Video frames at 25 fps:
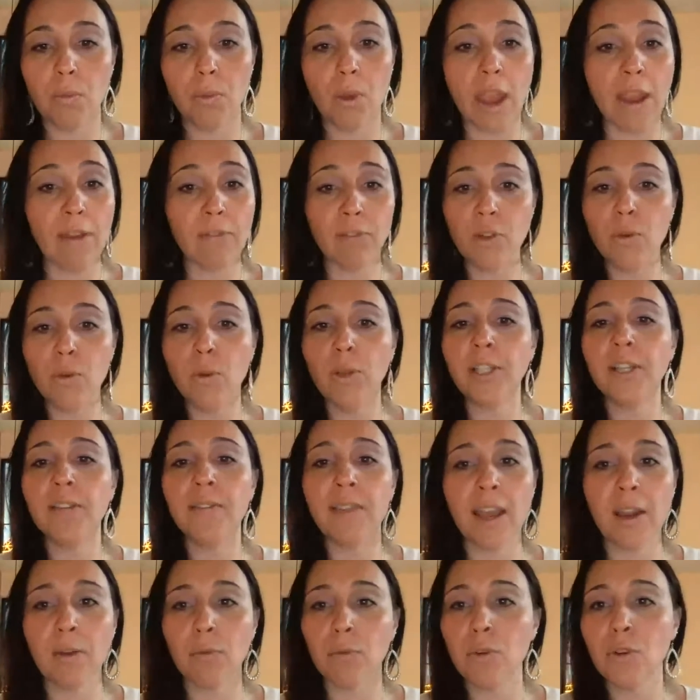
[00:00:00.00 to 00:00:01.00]
everyone in
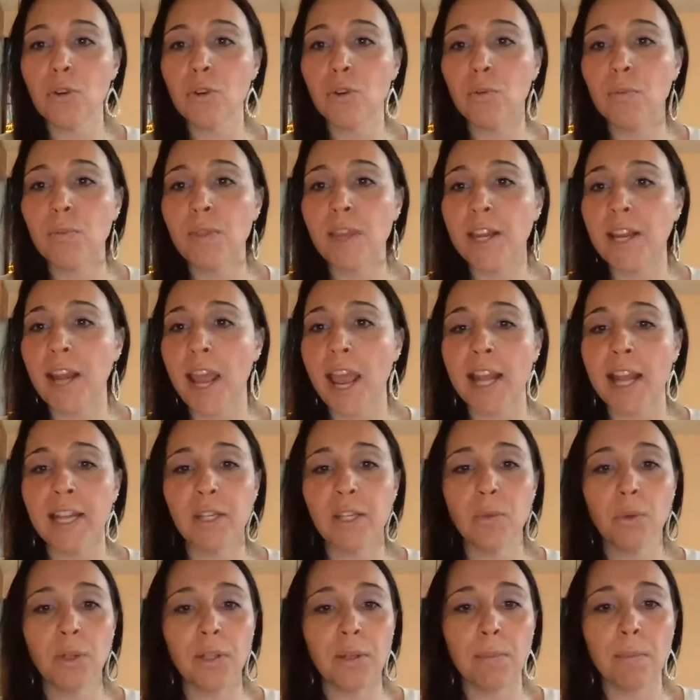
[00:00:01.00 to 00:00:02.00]
that room than
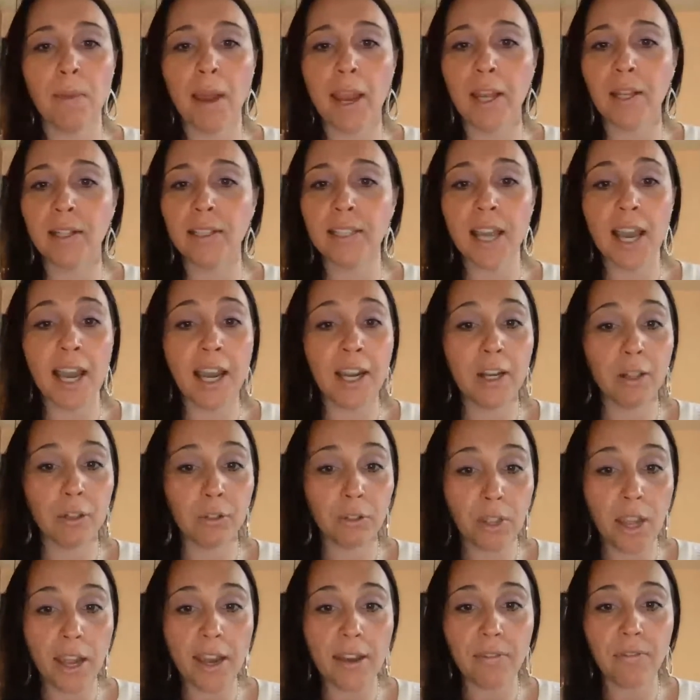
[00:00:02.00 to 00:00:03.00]
anyone in my entire
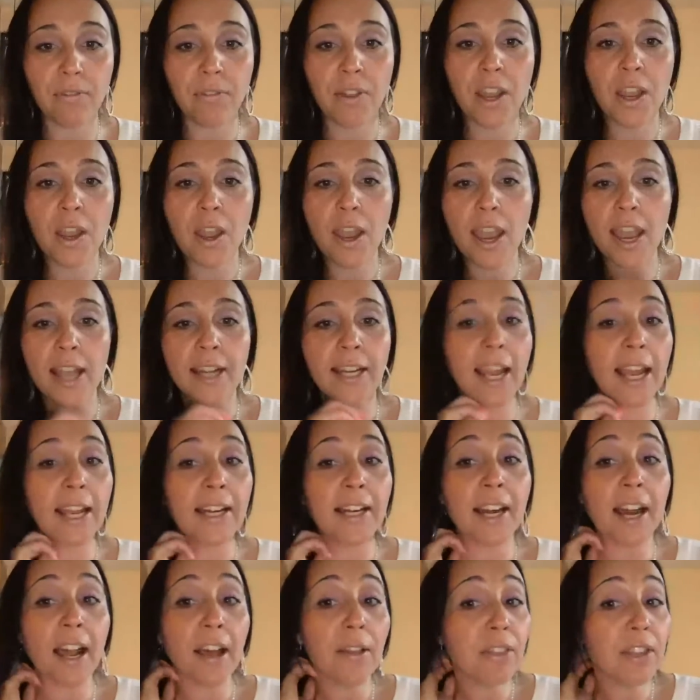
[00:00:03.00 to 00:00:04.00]
life. And it had
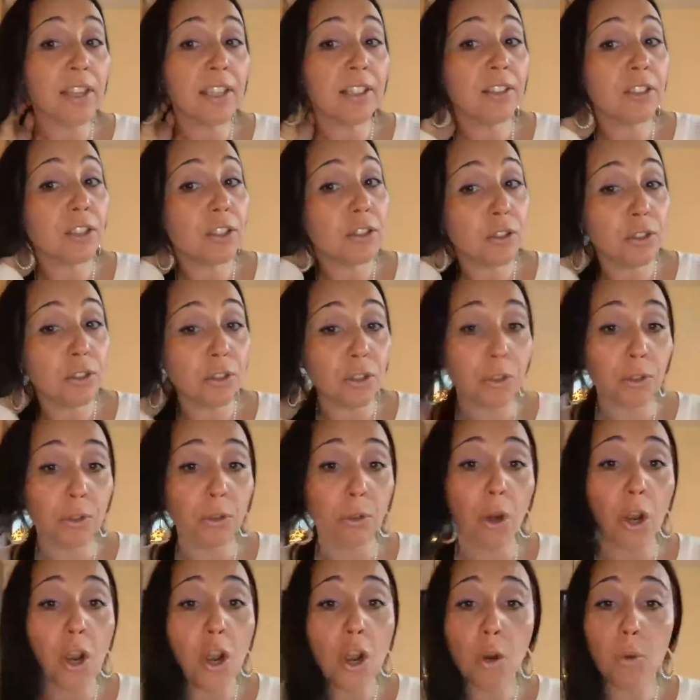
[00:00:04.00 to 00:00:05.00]
nothing to
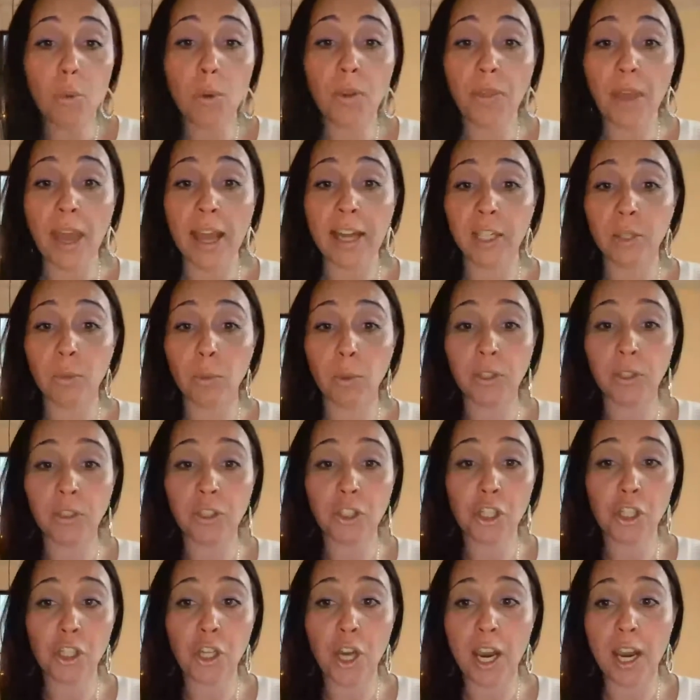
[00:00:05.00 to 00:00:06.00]
do with
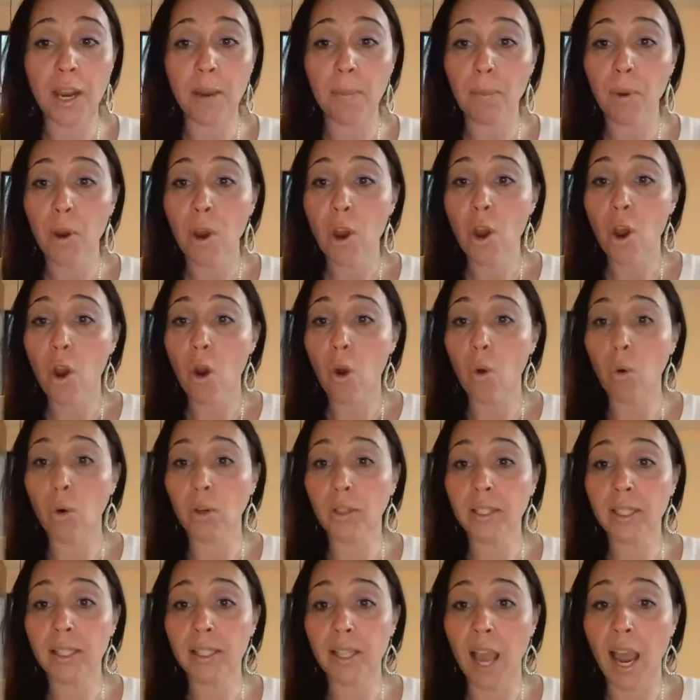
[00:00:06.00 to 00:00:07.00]
anyone's shape or
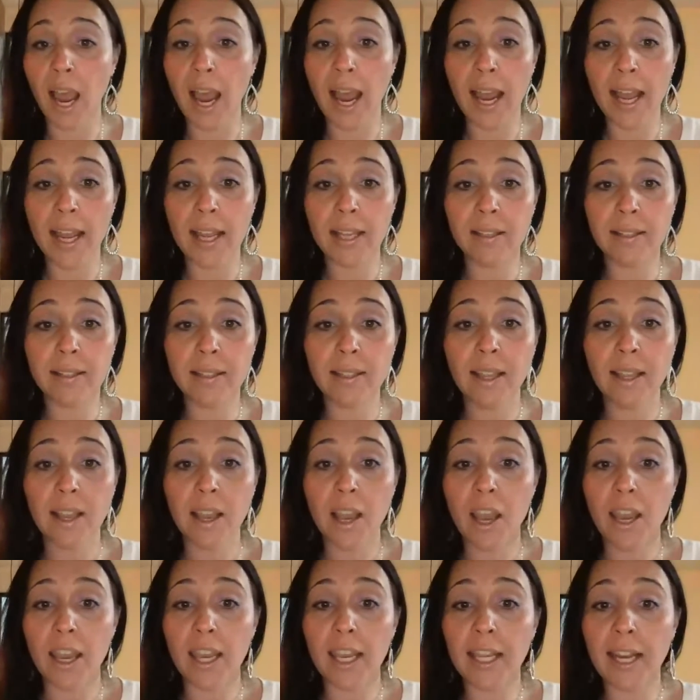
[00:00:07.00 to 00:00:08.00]
size.
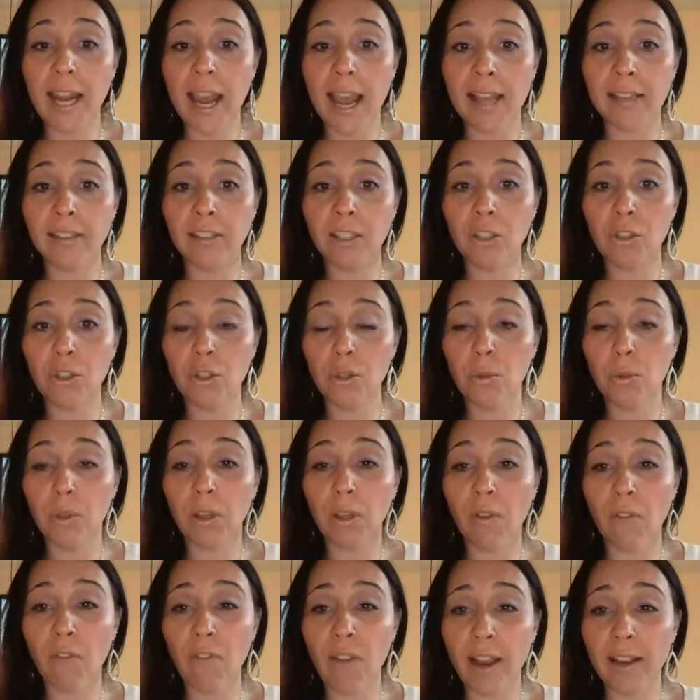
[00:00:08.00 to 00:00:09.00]
It had to do with
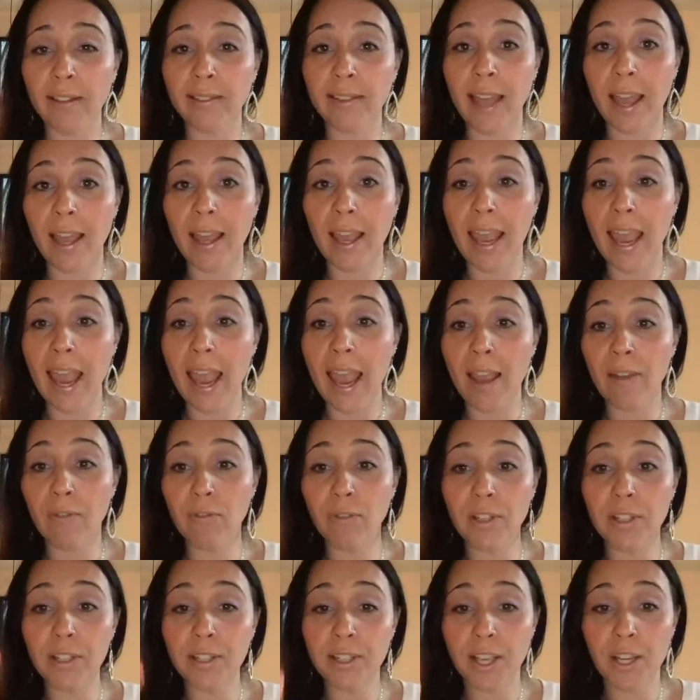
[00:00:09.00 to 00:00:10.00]
the fact that
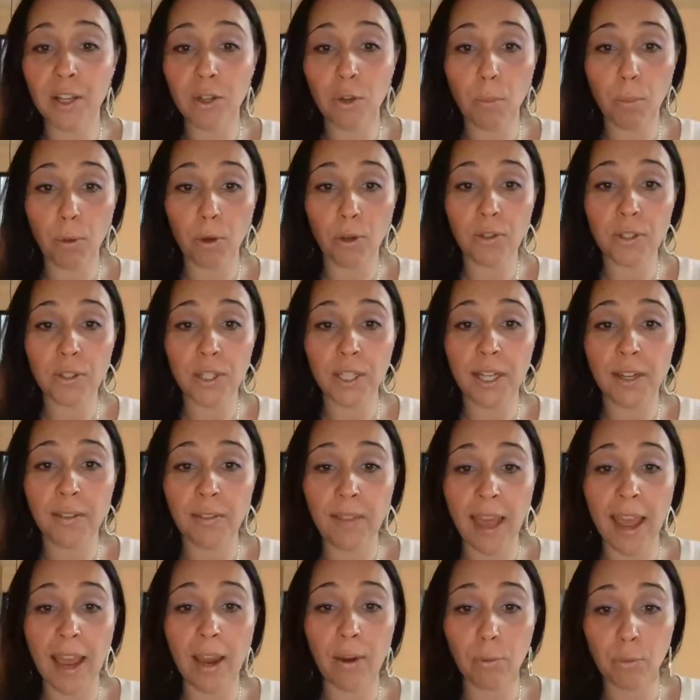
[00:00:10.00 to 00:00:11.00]
every single person in
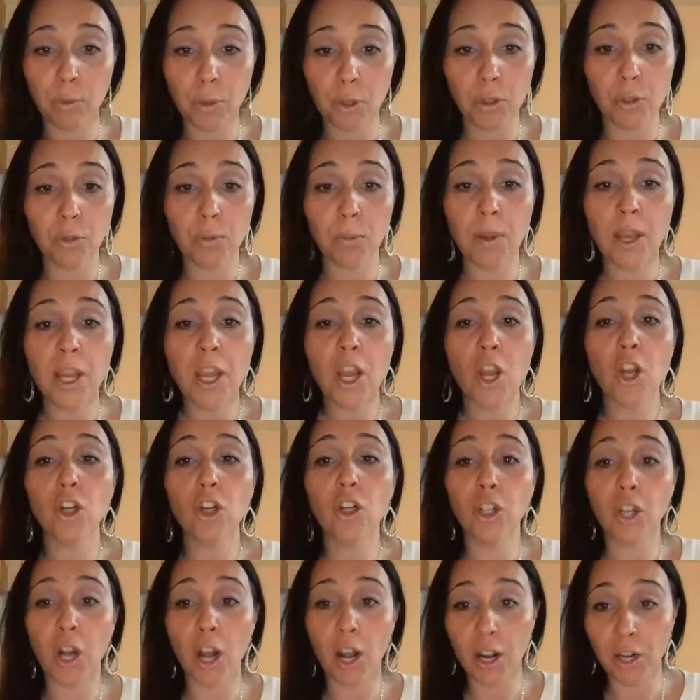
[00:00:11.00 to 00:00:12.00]
that room
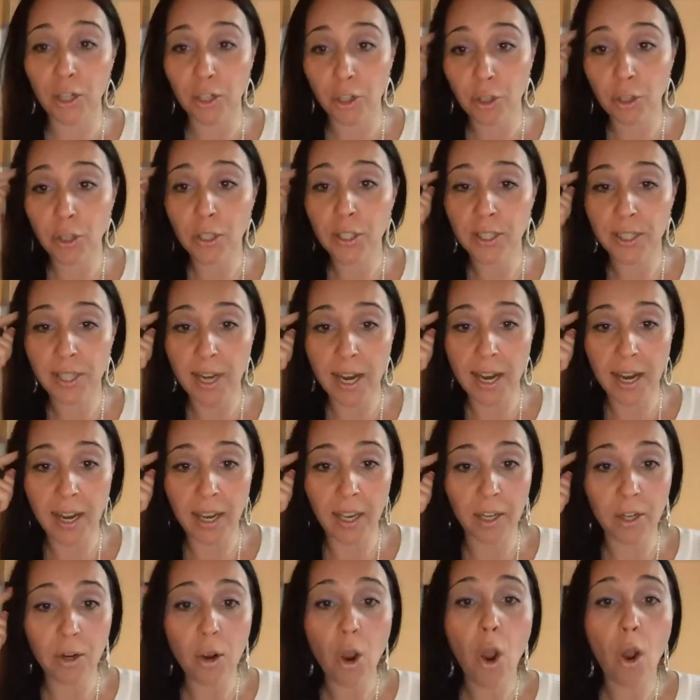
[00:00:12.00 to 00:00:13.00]
could
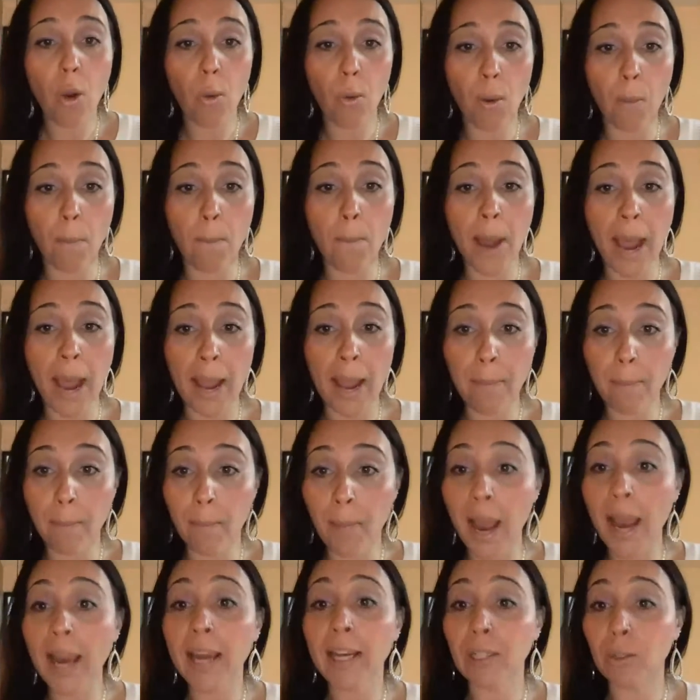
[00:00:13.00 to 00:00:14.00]
understand what my
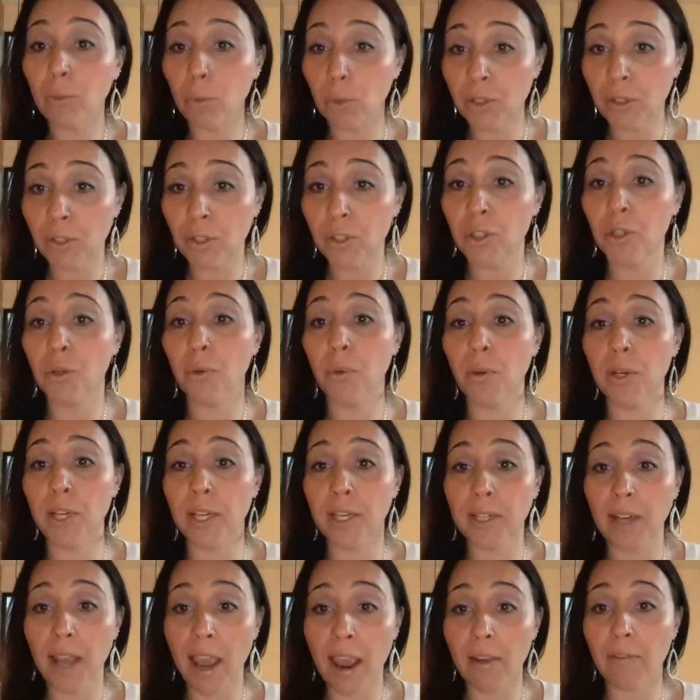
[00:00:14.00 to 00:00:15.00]
mind was
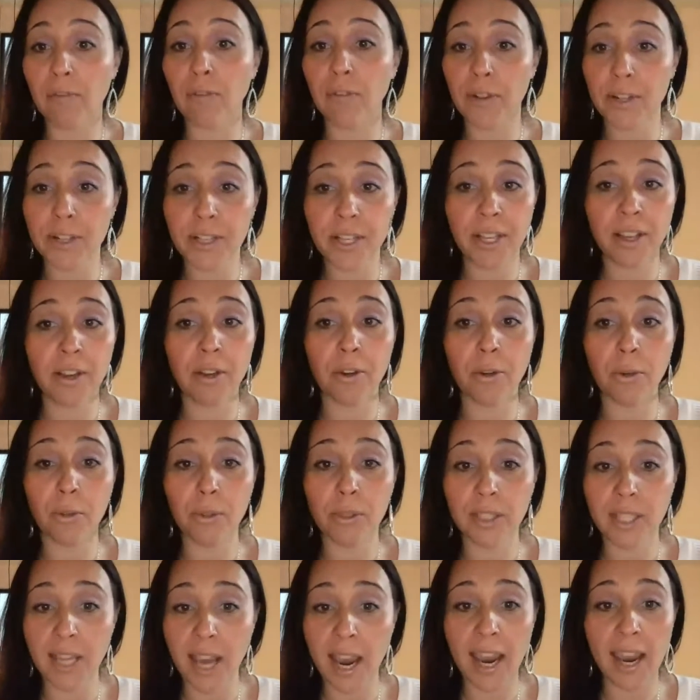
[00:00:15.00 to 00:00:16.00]
doing every single
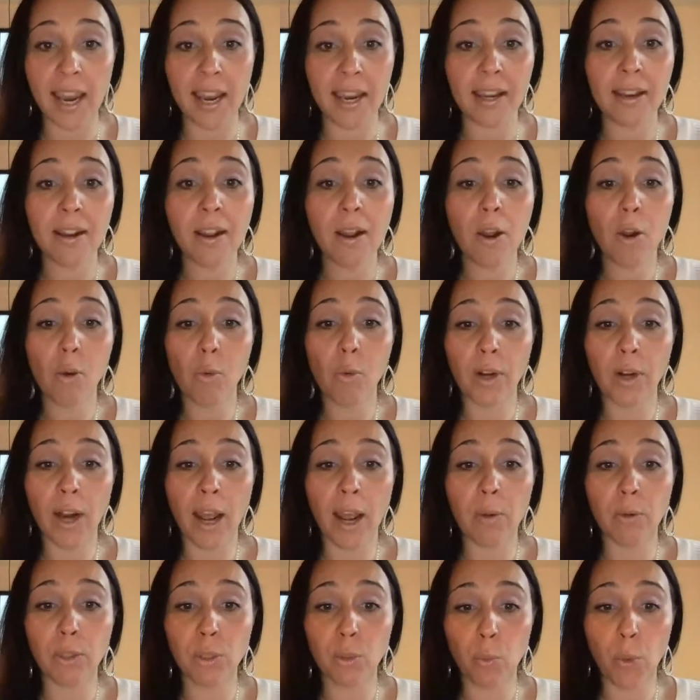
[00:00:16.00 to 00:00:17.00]
day when
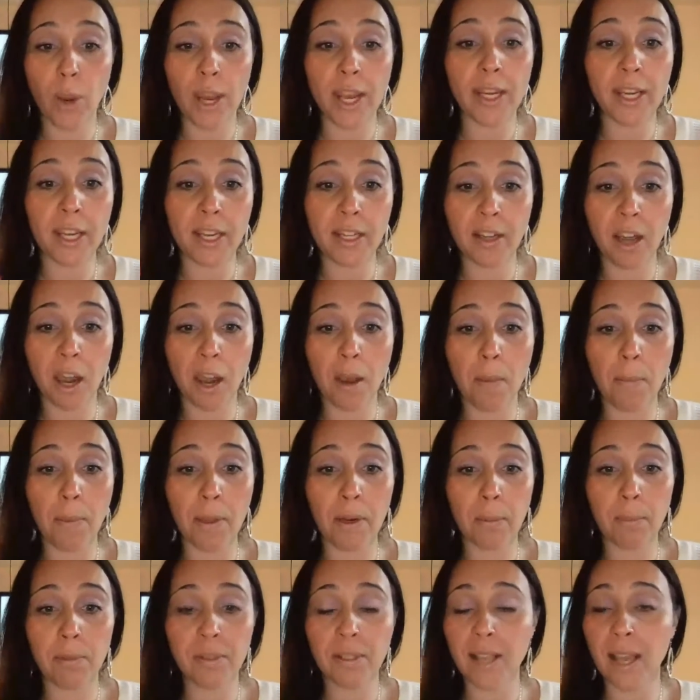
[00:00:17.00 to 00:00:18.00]
I was waking up
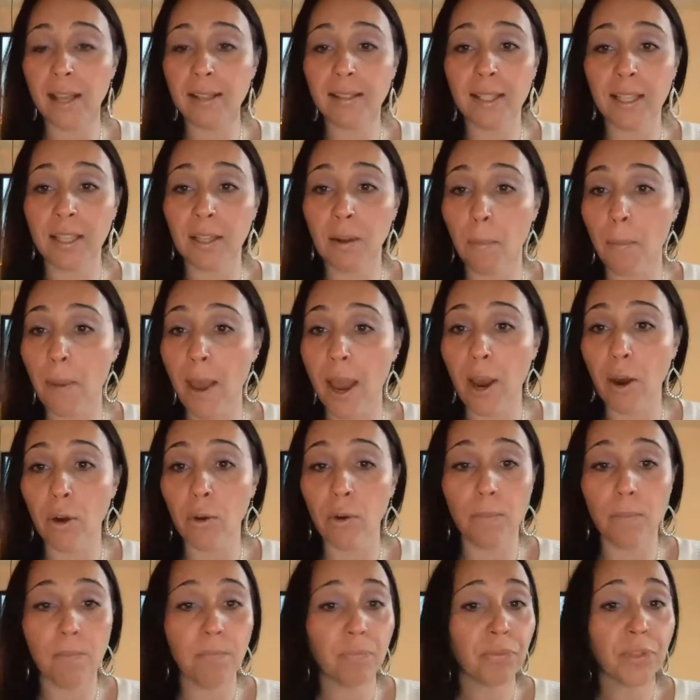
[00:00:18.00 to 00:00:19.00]
and obsessing
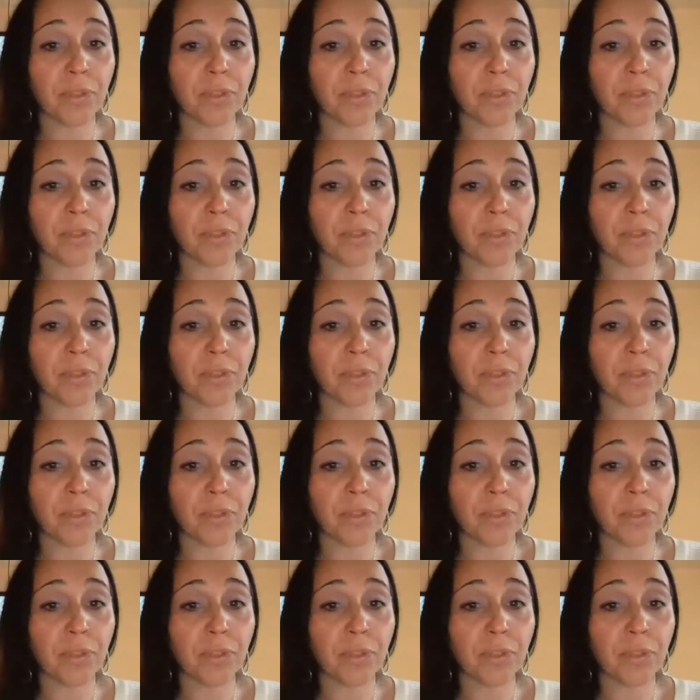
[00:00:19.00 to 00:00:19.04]
about